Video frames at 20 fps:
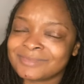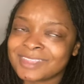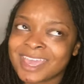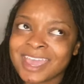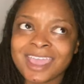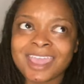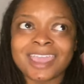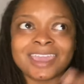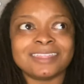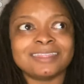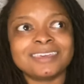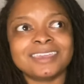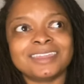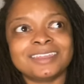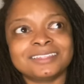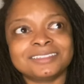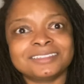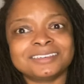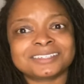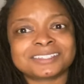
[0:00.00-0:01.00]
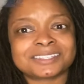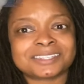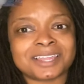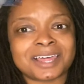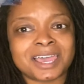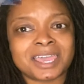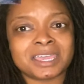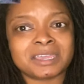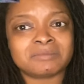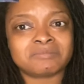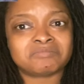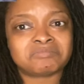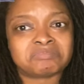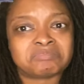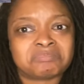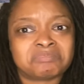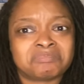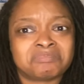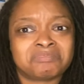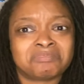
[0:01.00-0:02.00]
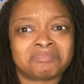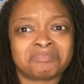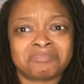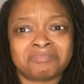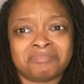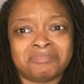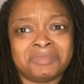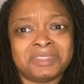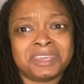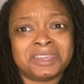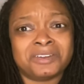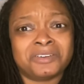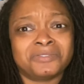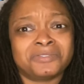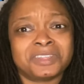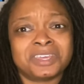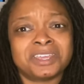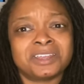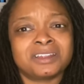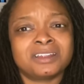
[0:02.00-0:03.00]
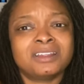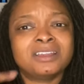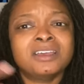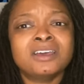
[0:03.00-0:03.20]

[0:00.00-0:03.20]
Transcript: and then it looks like that over there.